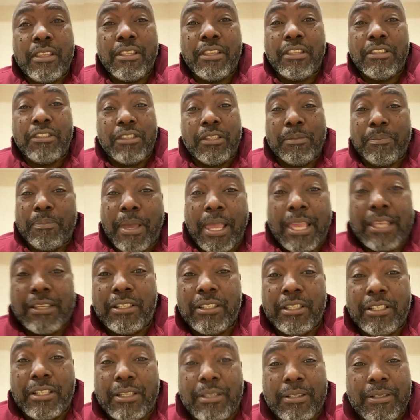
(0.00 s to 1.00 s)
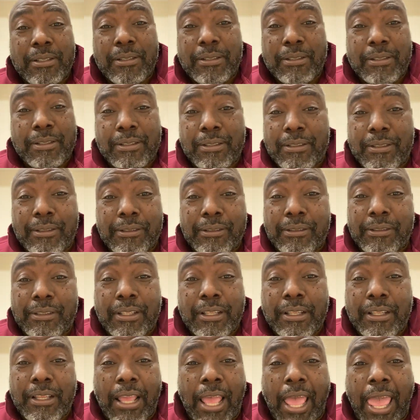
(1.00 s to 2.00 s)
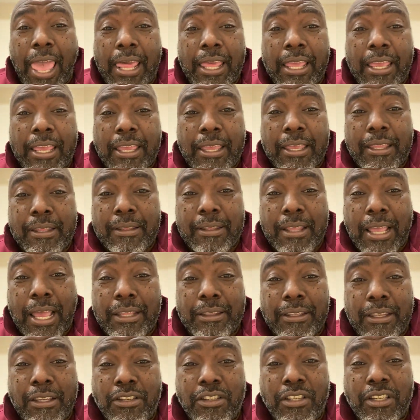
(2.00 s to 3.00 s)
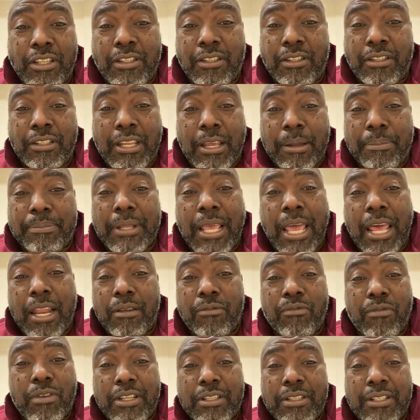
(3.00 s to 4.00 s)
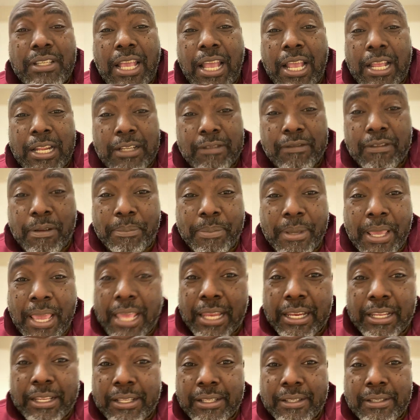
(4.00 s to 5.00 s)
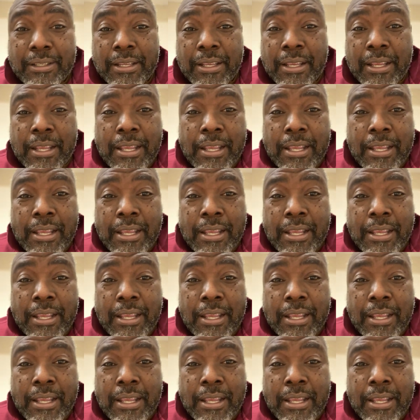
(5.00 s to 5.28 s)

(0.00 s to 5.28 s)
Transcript: She basically, I think she stepped out of one side of the panties.